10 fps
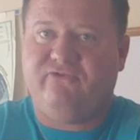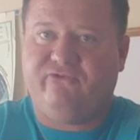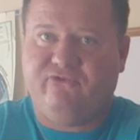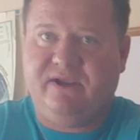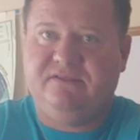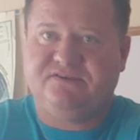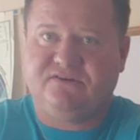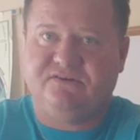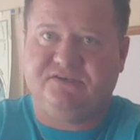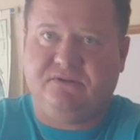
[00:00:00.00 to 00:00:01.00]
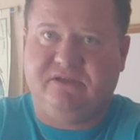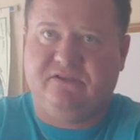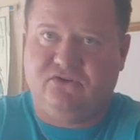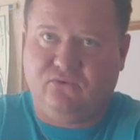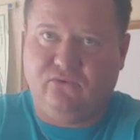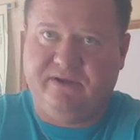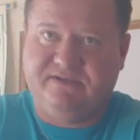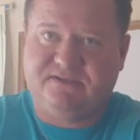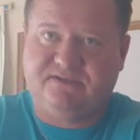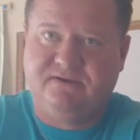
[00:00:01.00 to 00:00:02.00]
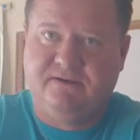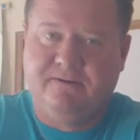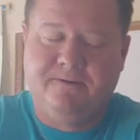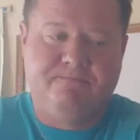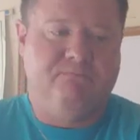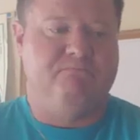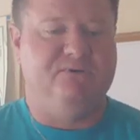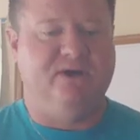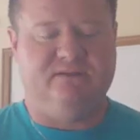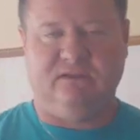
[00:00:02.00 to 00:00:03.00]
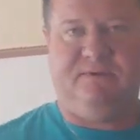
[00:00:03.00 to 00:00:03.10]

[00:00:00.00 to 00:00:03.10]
of afraid to start selling the toys. But let